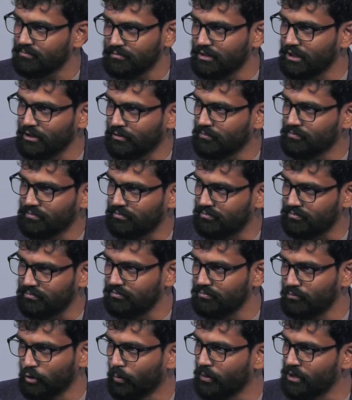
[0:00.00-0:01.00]
You know,
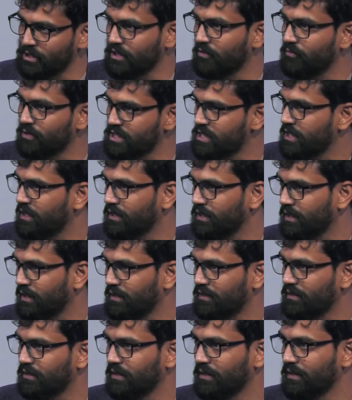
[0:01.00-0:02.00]
nobody's investing in
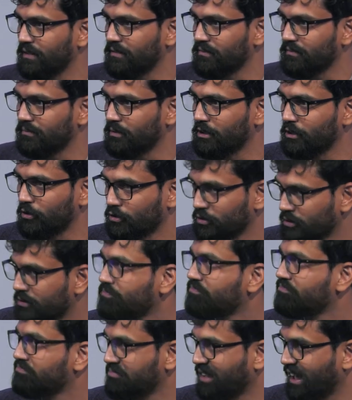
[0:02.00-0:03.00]
that really, because
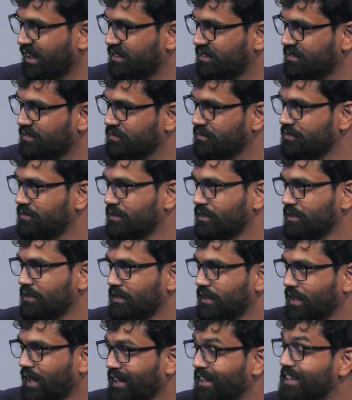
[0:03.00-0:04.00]
that.
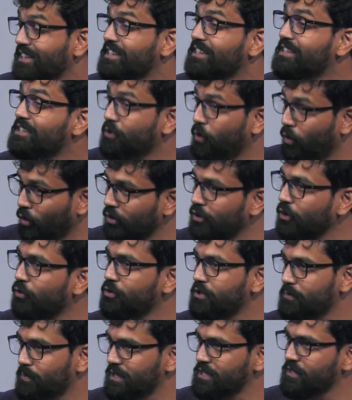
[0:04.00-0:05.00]
Unless it's called
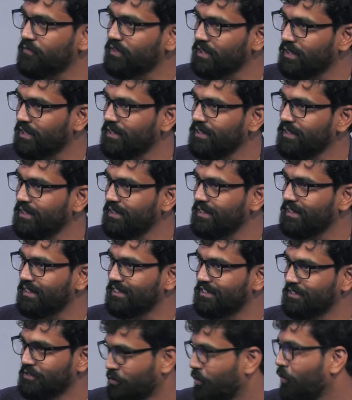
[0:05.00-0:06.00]
out specifically,
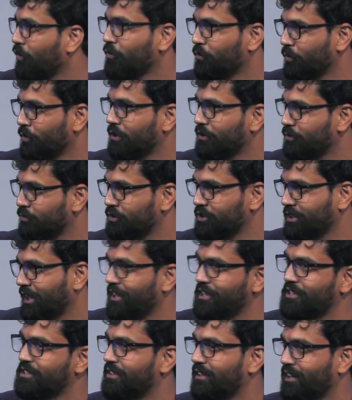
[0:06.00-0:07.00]
it's not going to
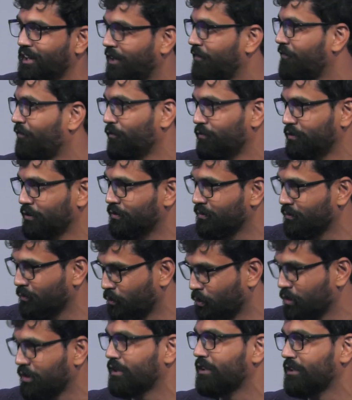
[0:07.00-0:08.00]
change the life of the
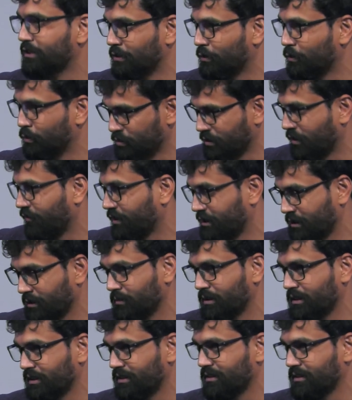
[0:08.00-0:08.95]
worker who's affected by it.